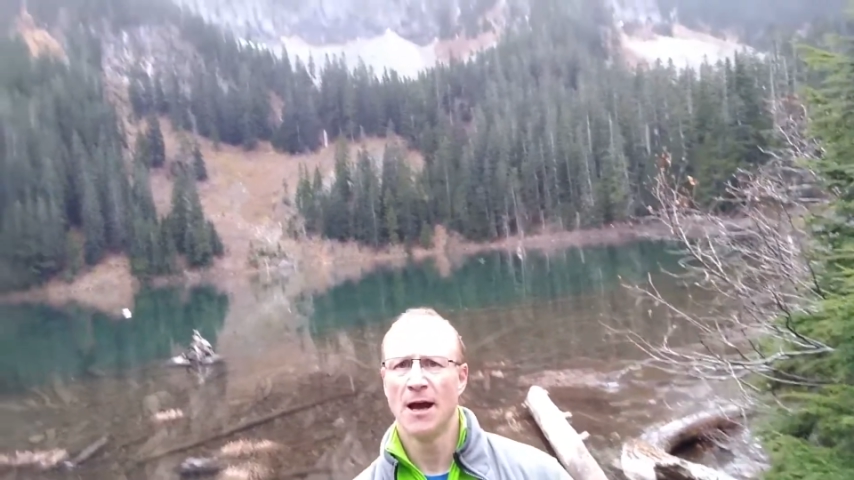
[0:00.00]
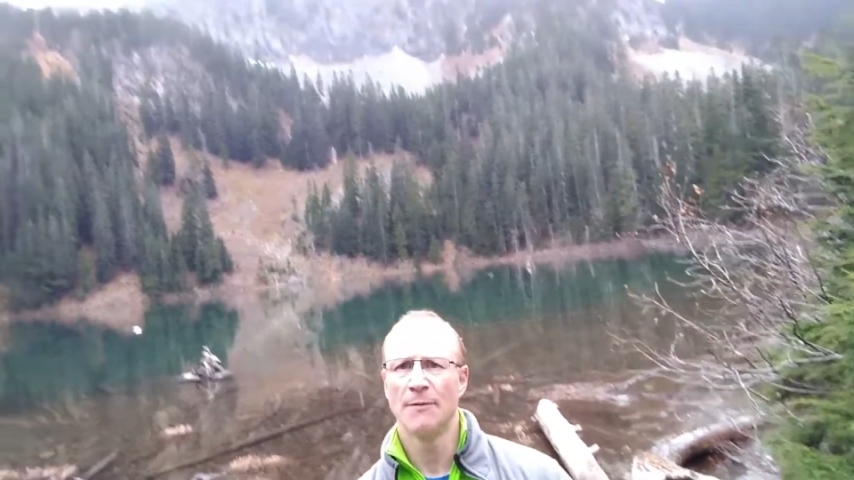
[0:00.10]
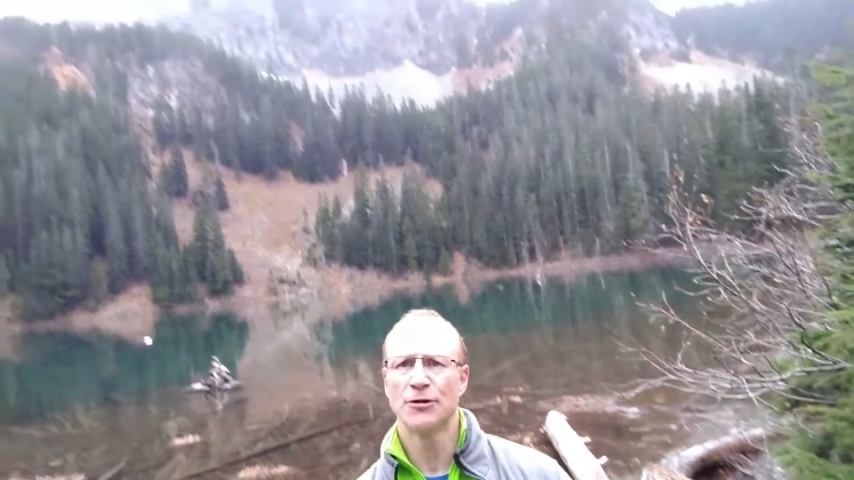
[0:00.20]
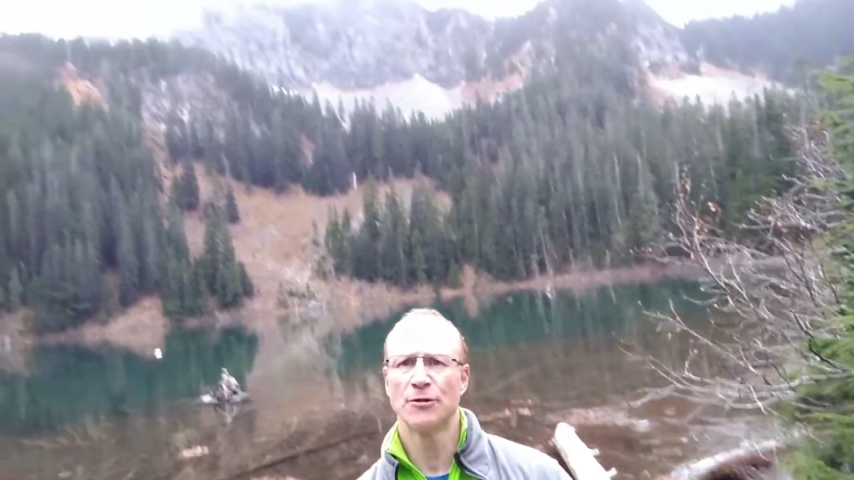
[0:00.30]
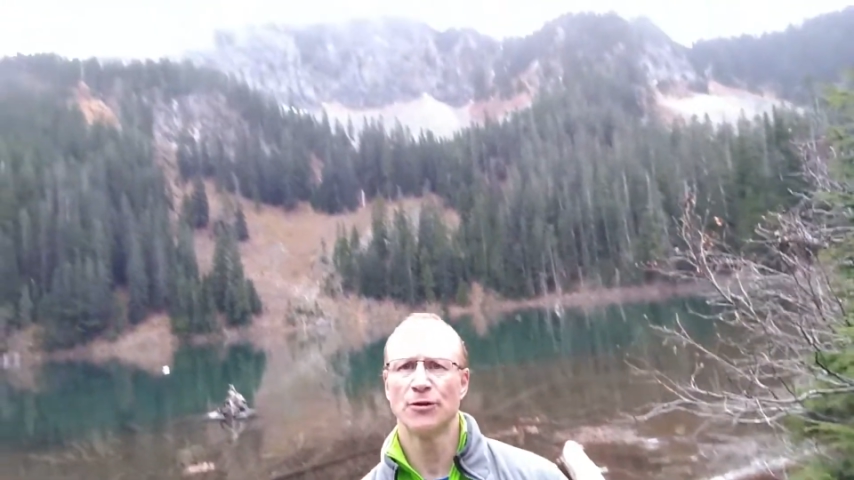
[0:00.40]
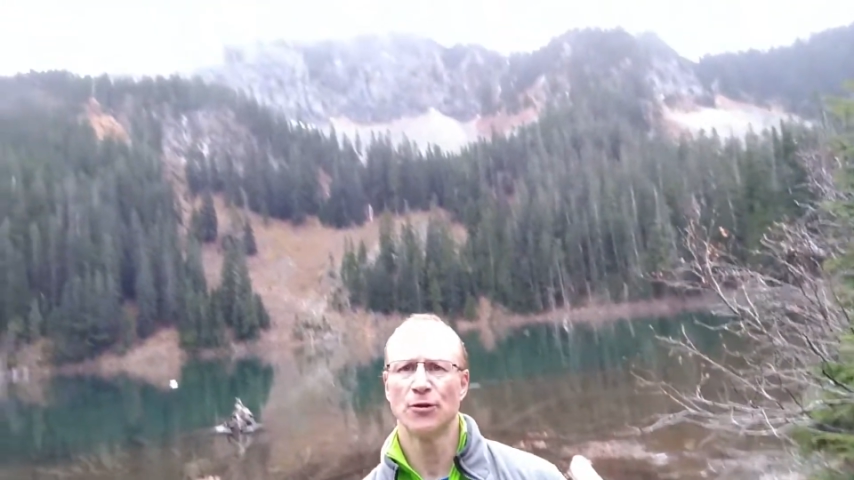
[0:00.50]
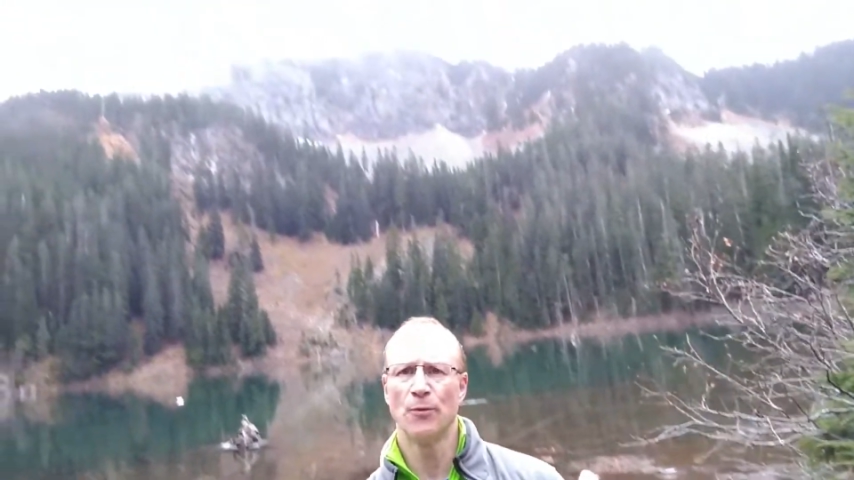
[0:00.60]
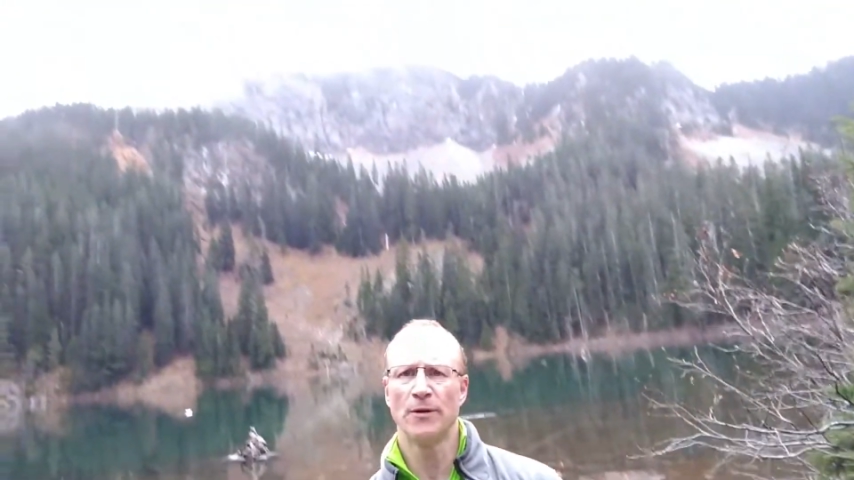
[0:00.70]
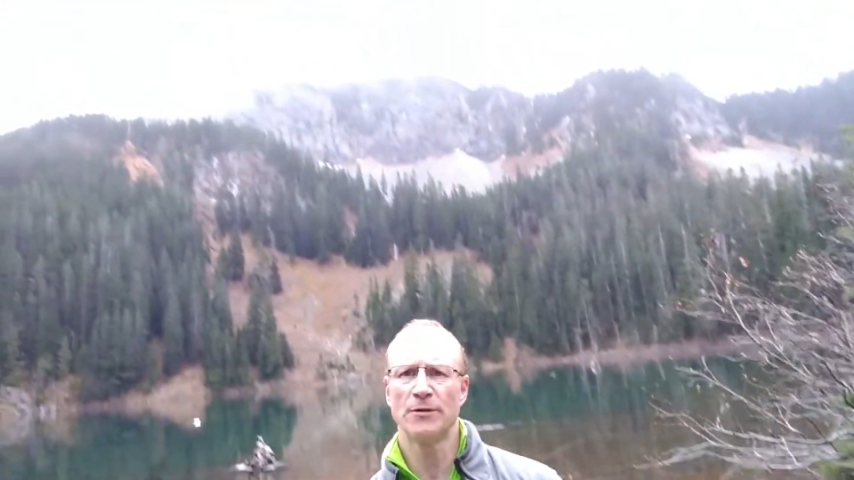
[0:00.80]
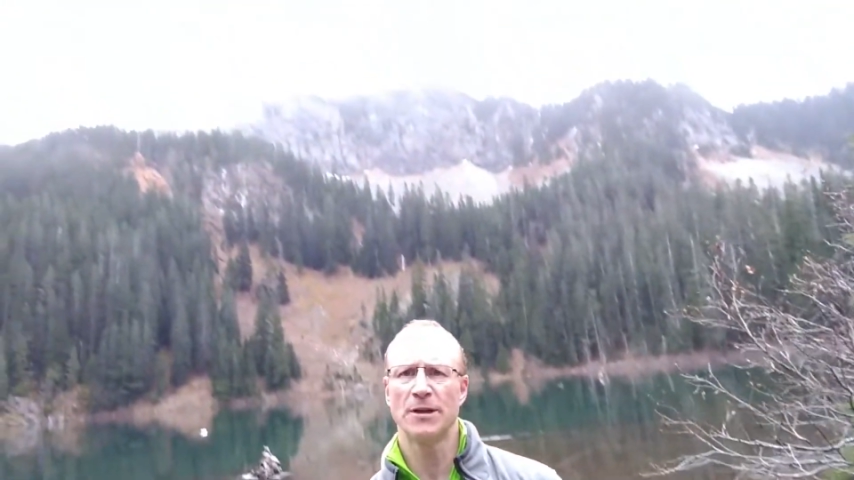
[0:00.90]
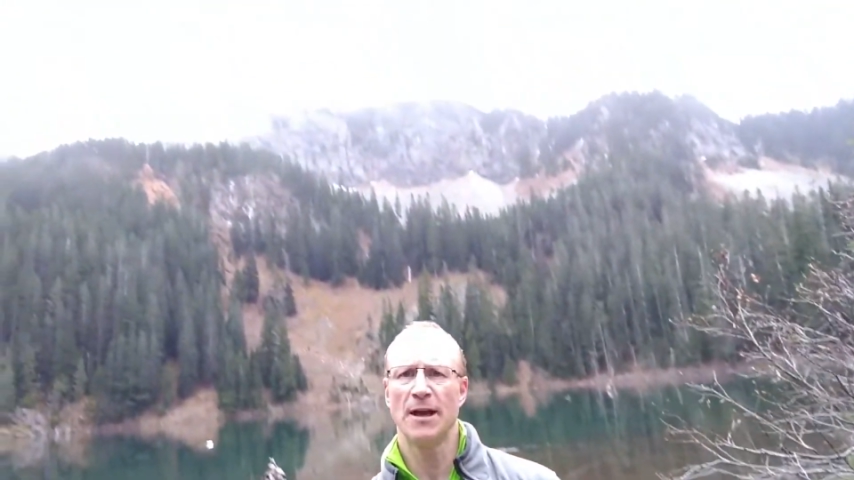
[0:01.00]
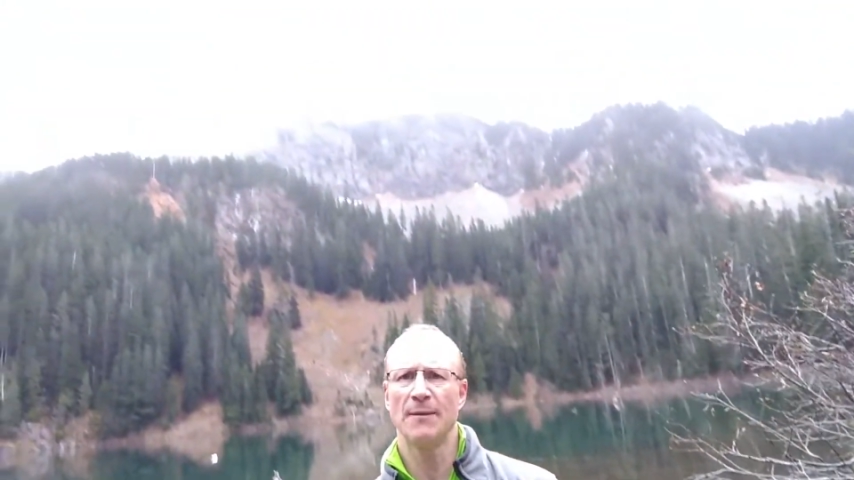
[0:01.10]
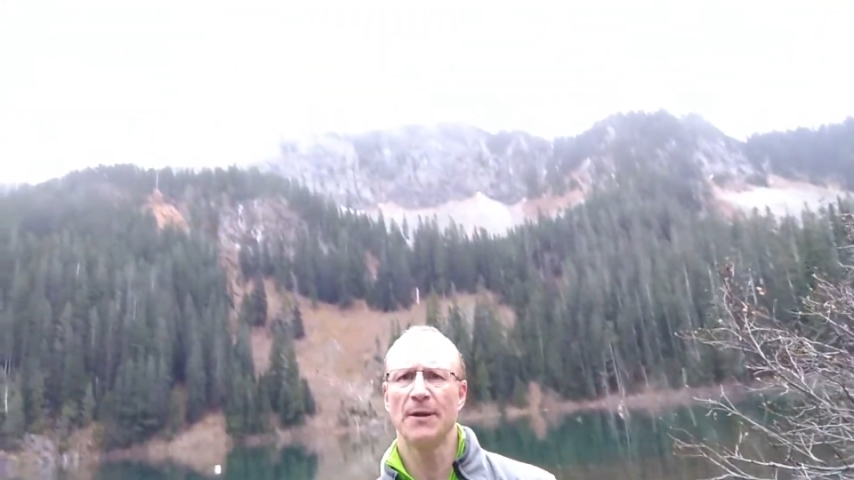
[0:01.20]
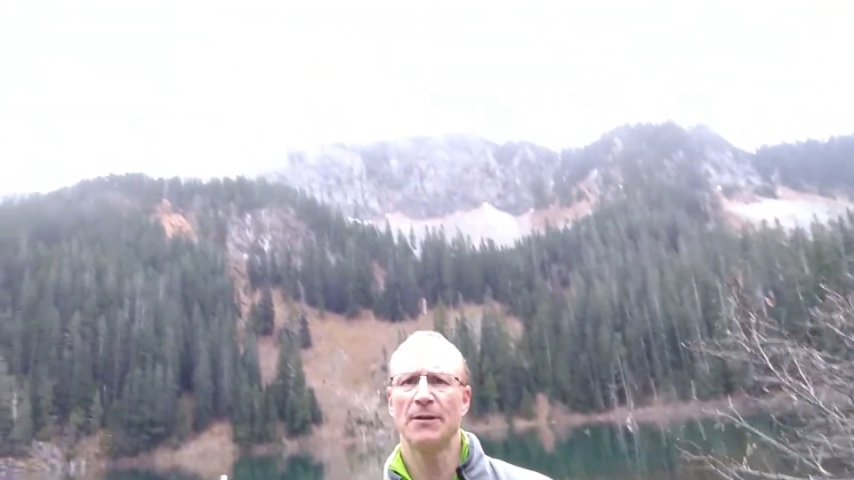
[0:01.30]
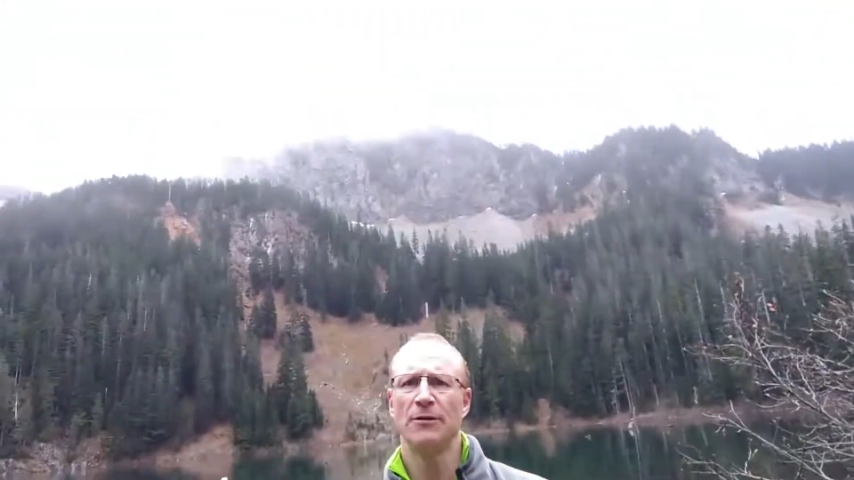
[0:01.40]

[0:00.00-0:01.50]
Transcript: I'm sure during the winter time,